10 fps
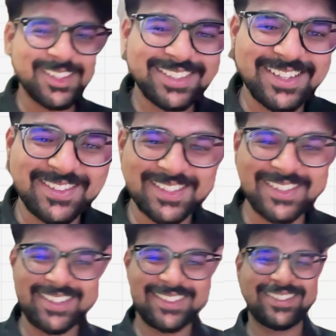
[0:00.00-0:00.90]
Sounds good.
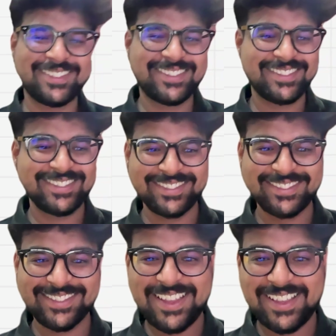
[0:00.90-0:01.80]
Sounds good.
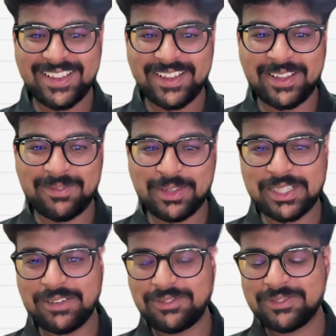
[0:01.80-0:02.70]

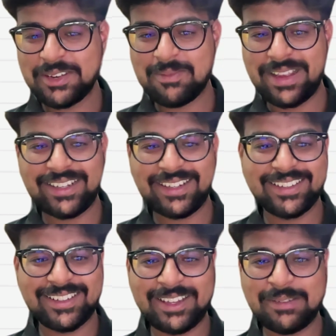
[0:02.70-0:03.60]
Musraf, would you
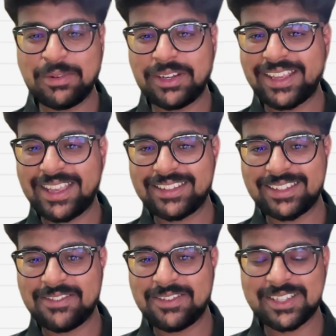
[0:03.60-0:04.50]
mind unmuting
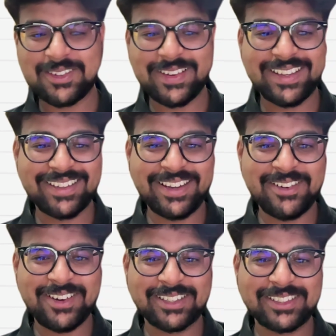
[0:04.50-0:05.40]
and give us a quick
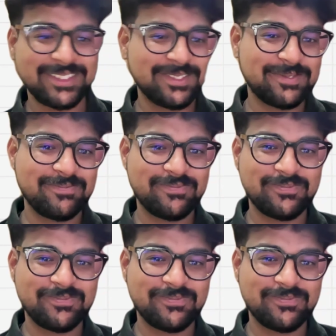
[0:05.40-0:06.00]
introduction?